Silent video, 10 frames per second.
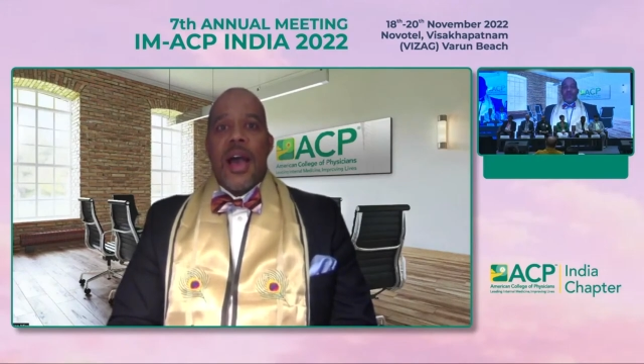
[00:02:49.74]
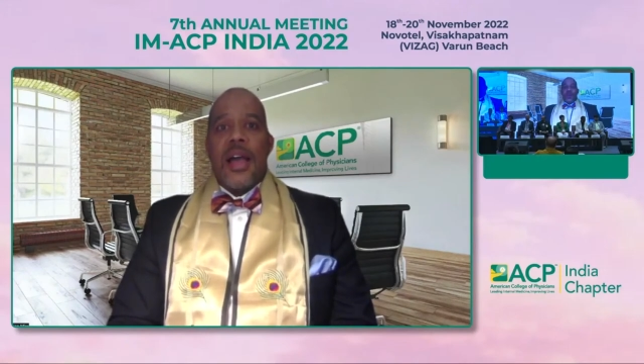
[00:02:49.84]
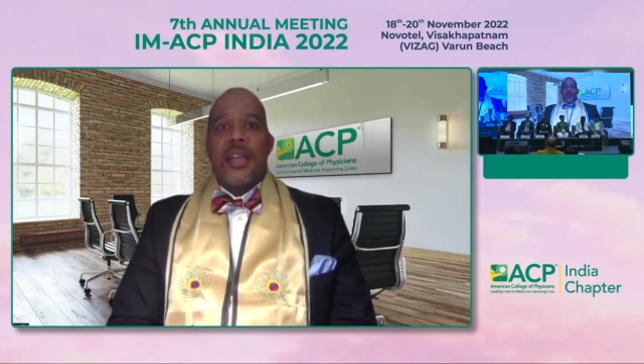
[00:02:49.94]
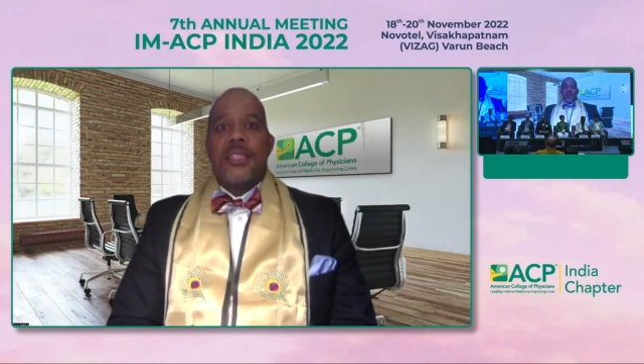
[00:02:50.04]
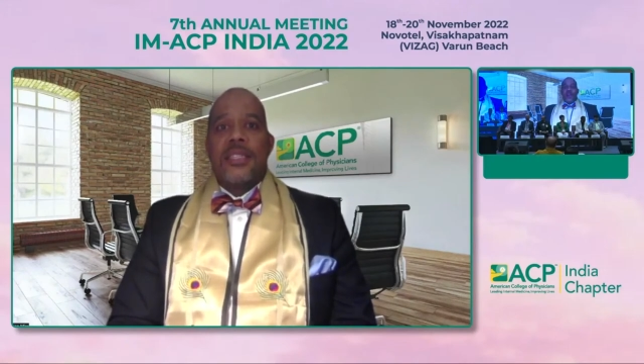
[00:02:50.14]

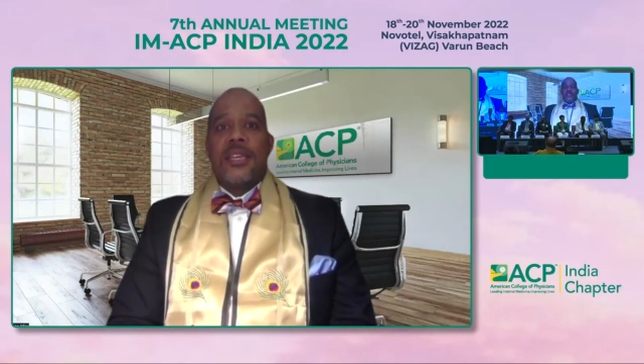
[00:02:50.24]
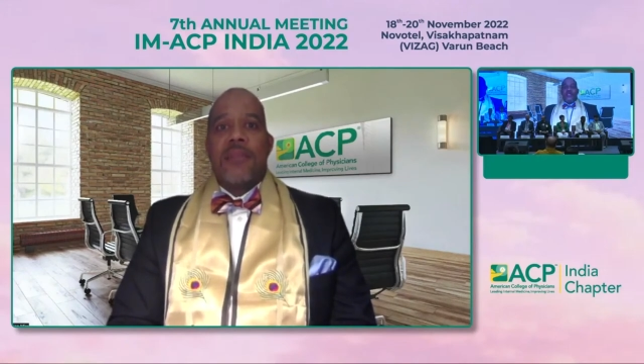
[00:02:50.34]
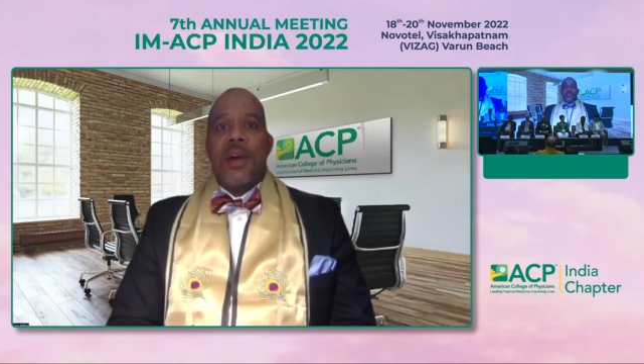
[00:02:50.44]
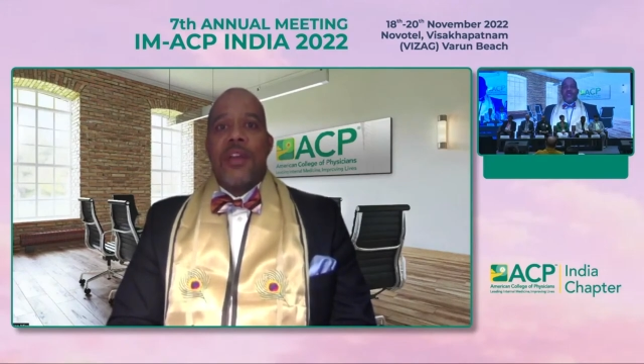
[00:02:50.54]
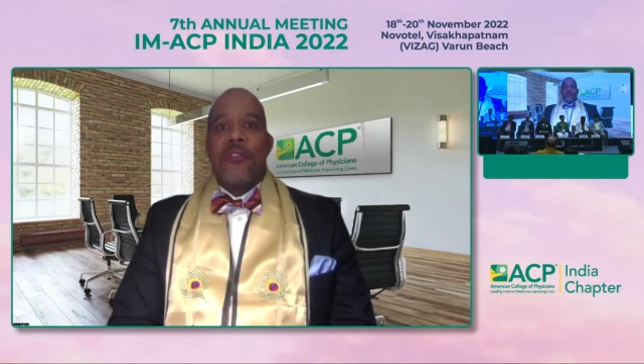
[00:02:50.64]
I
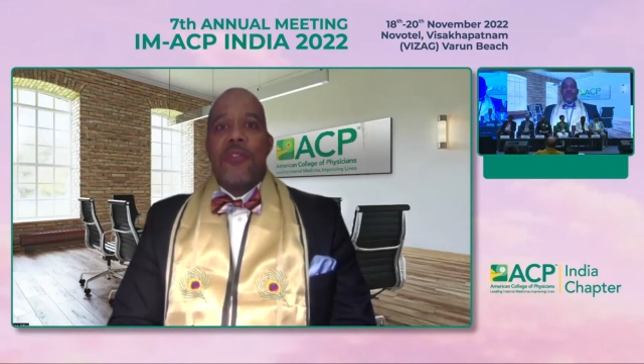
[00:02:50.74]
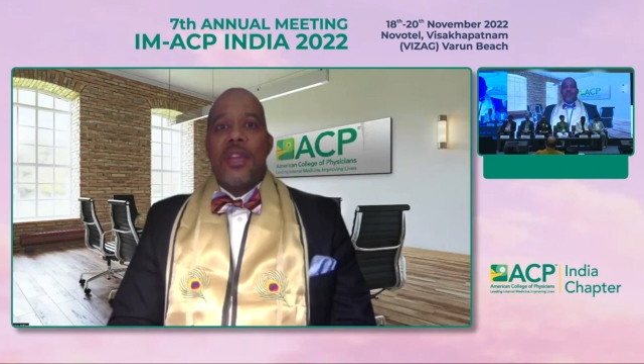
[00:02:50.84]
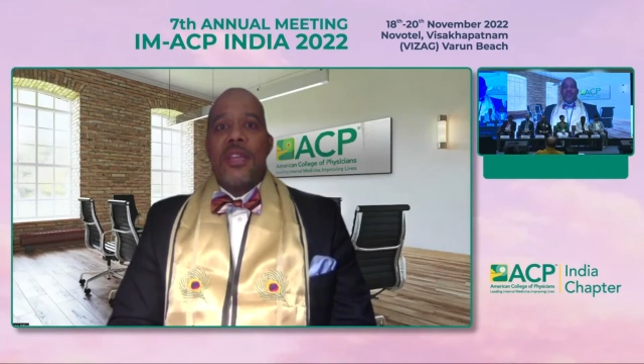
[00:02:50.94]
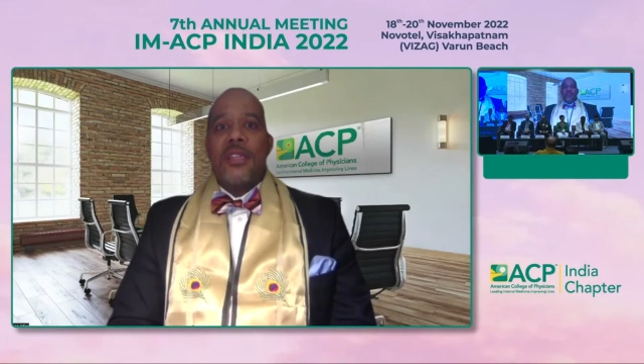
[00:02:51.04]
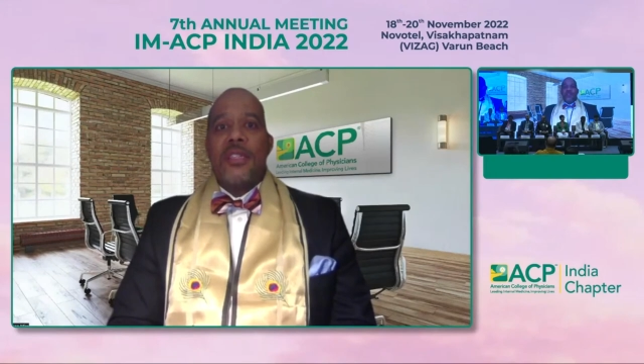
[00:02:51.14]
extend my
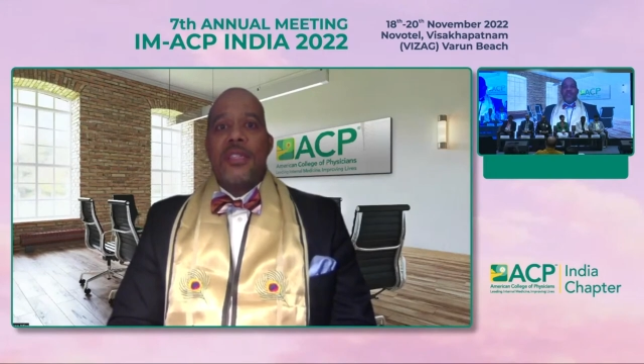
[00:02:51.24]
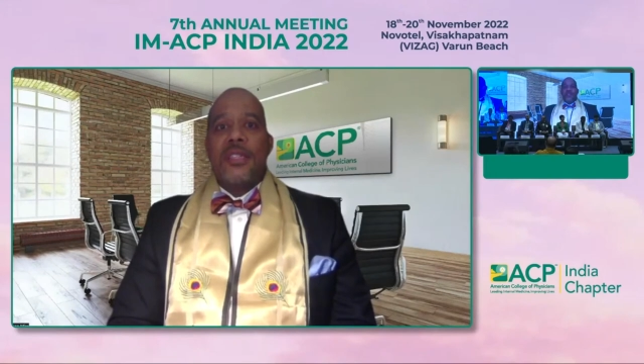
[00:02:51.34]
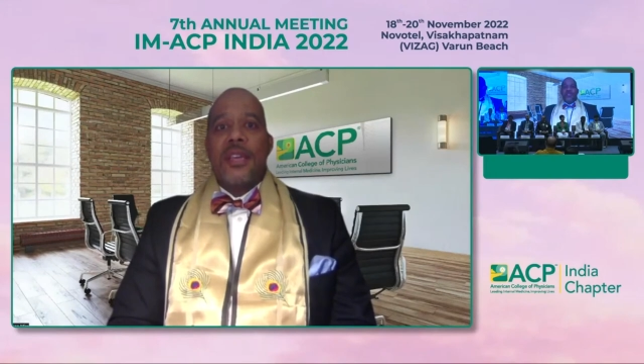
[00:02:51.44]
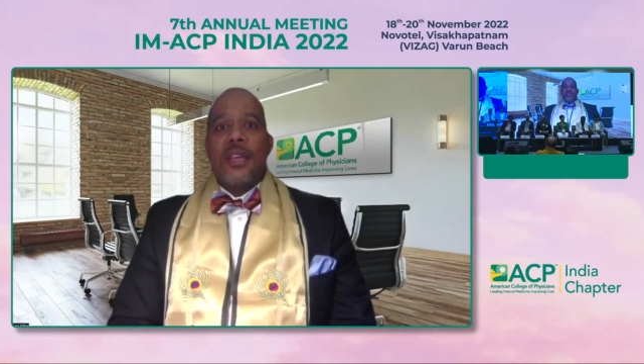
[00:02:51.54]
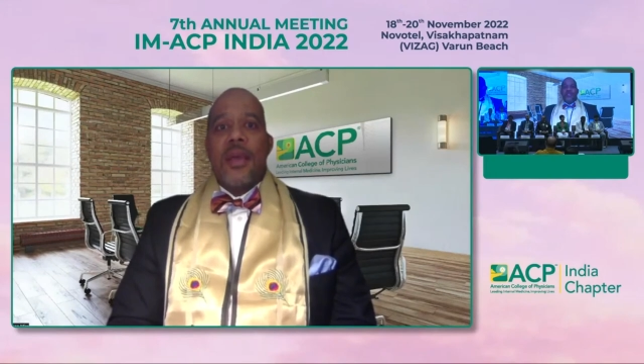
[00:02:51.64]
greetings
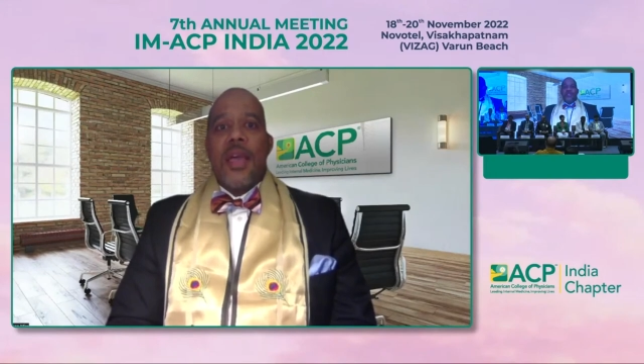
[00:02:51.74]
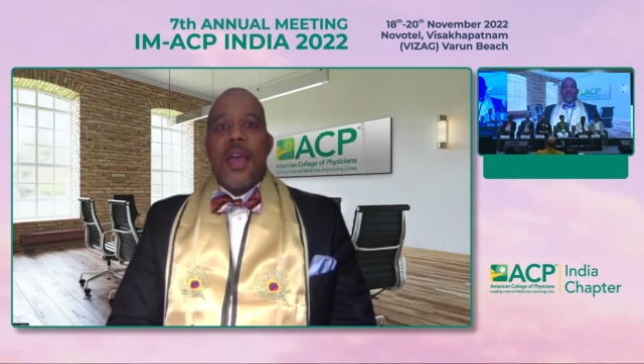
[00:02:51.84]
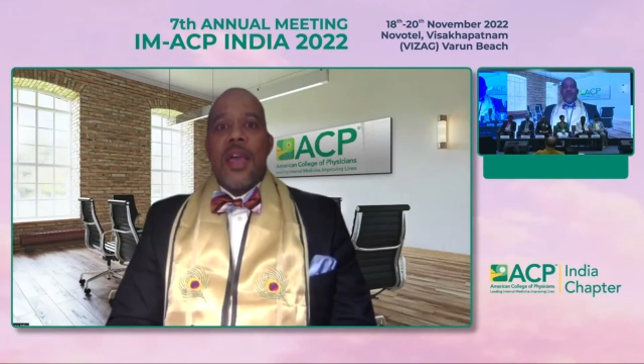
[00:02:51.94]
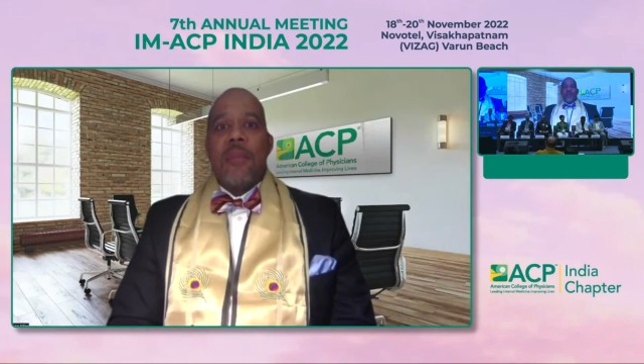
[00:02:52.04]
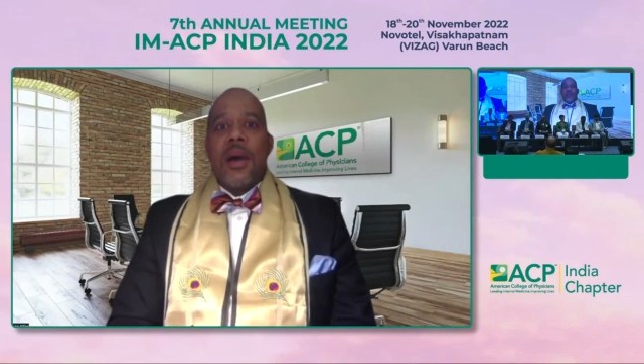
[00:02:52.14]

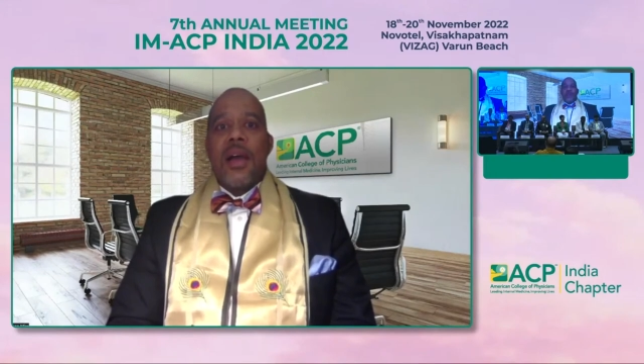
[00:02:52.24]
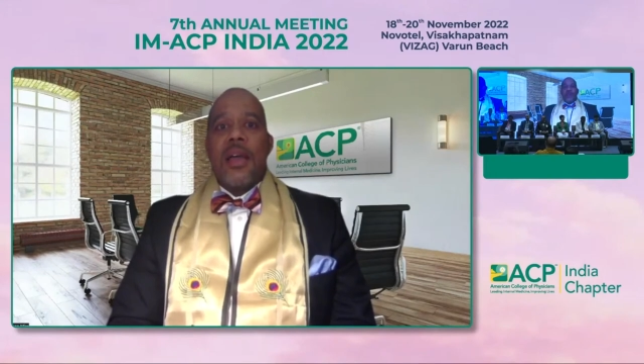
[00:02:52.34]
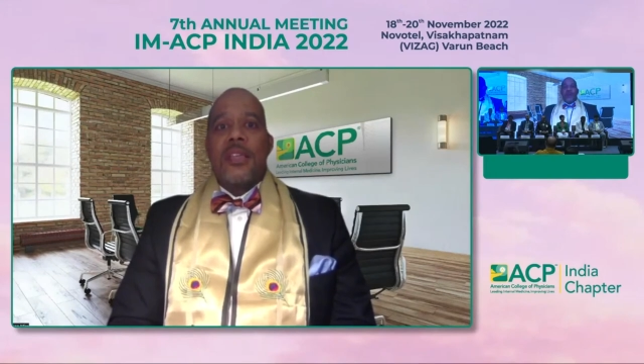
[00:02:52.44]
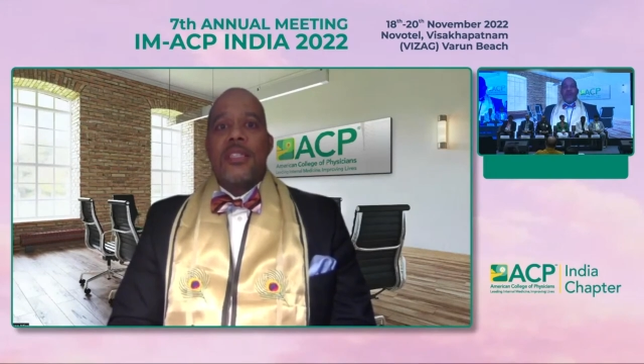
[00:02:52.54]
and my